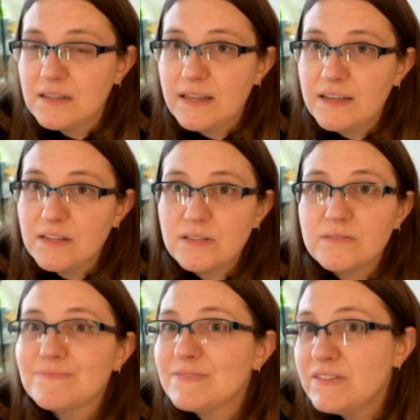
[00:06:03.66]
Like,
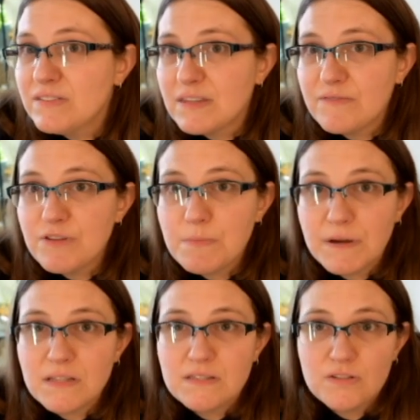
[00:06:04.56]
leaving them for the
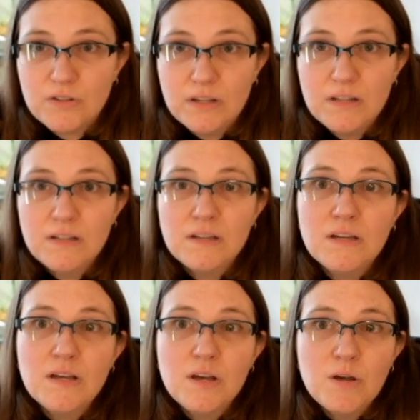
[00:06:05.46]
bugs is good,
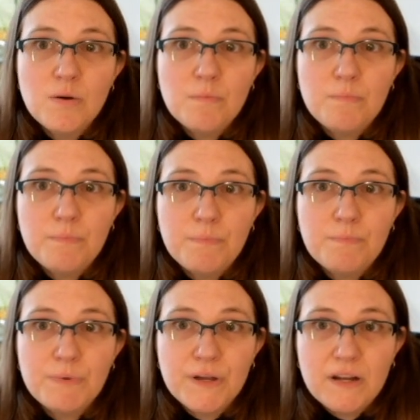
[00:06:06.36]

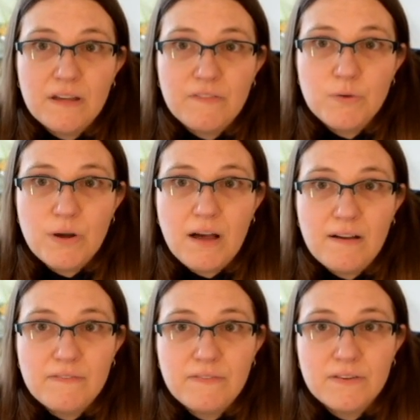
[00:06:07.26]
but if you
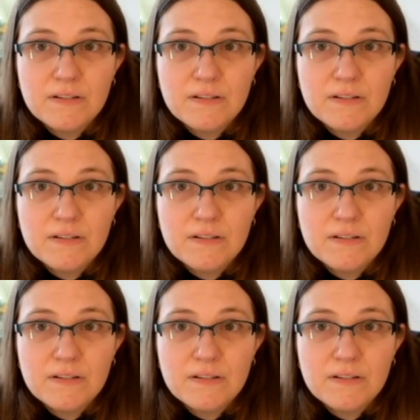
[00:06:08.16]
have